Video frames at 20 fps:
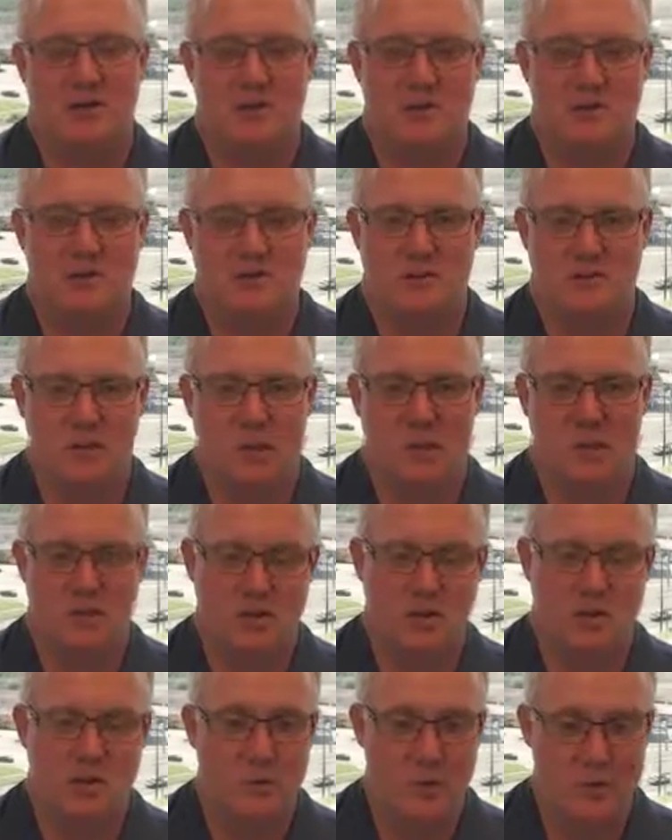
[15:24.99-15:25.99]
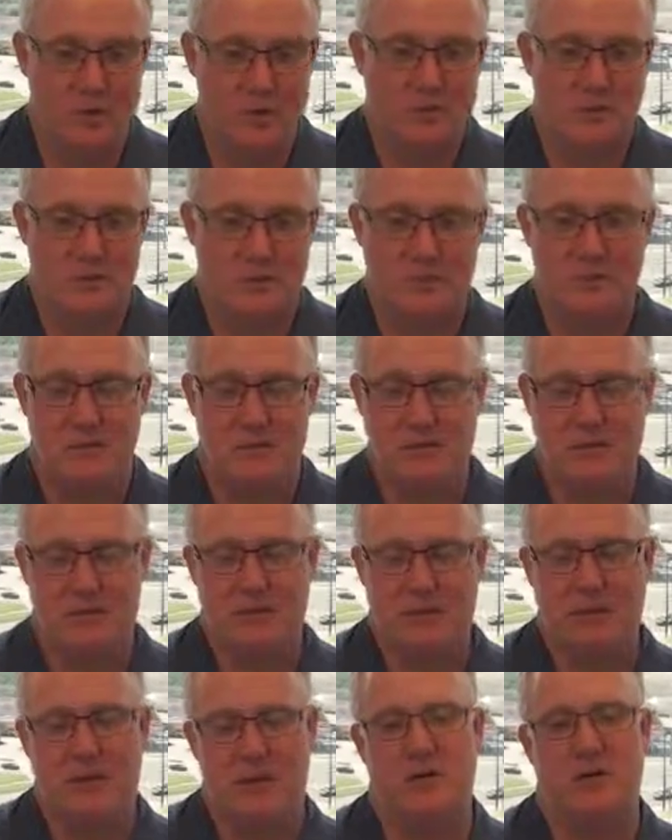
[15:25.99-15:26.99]
So there's a good reason to
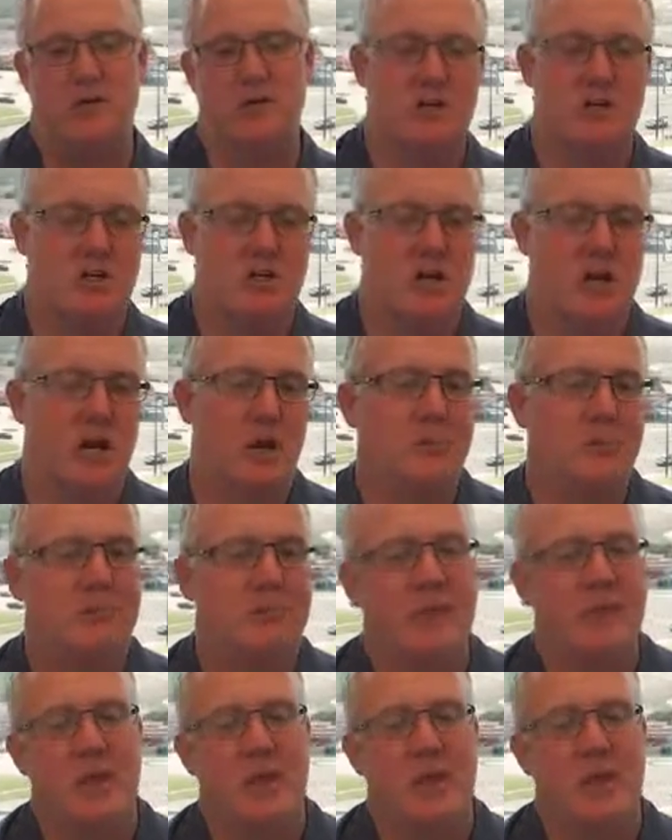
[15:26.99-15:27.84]
comparison shop.